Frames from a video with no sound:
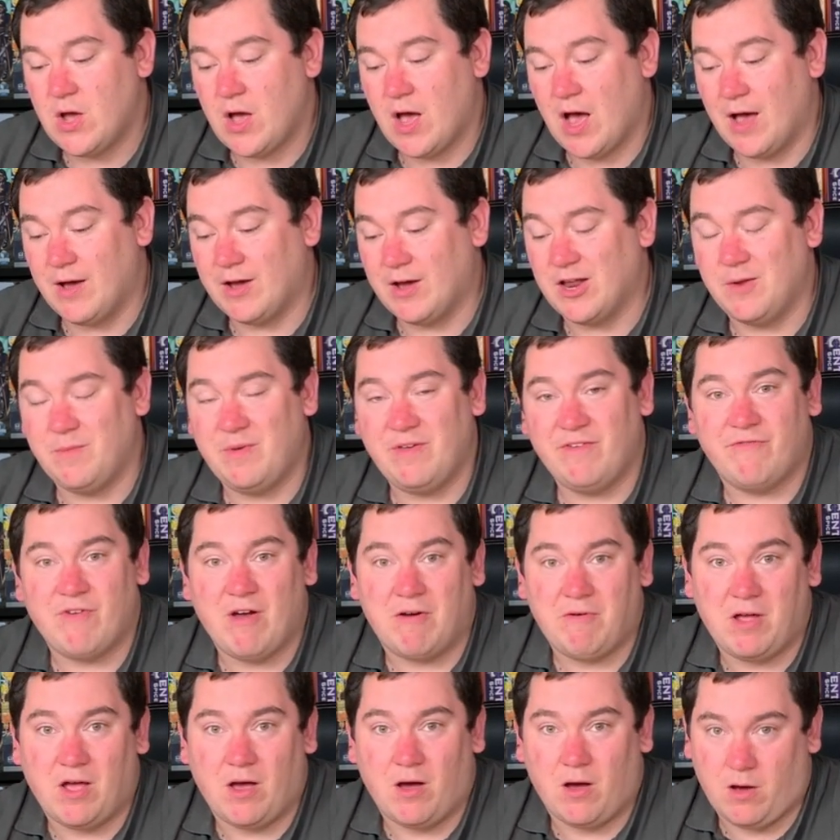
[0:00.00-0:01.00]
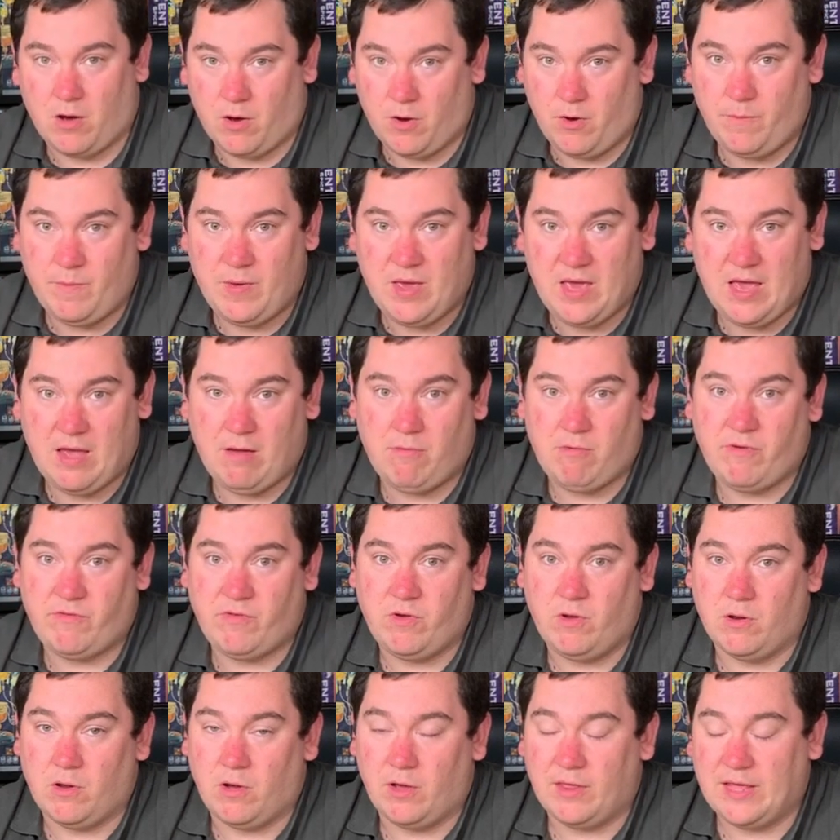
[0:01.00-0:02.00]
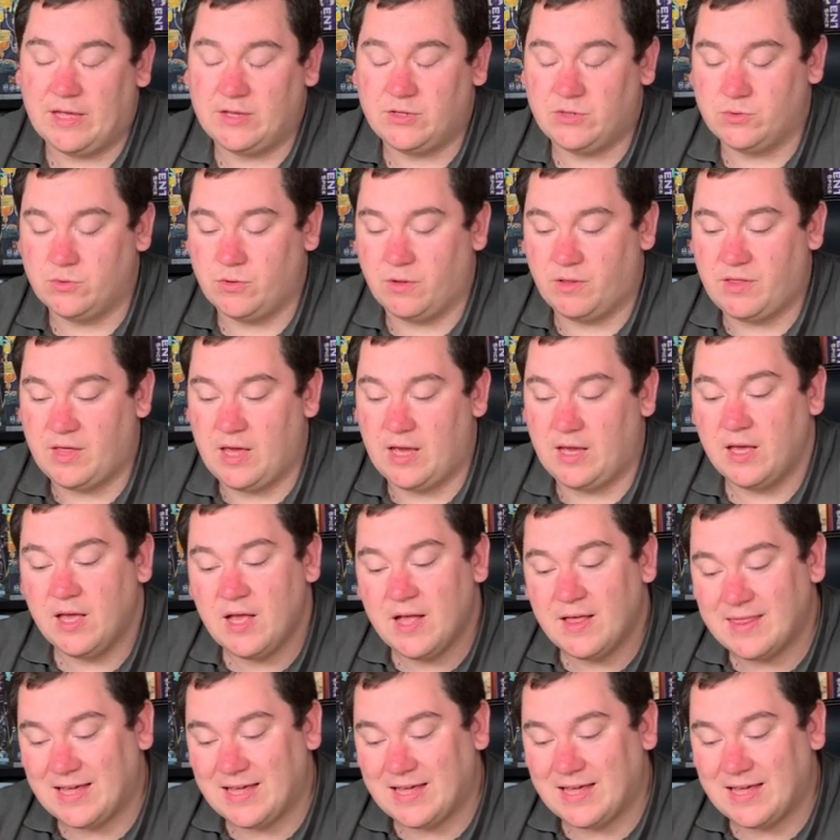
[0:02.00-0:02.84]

are going to be very at home here if you like that sort of thing.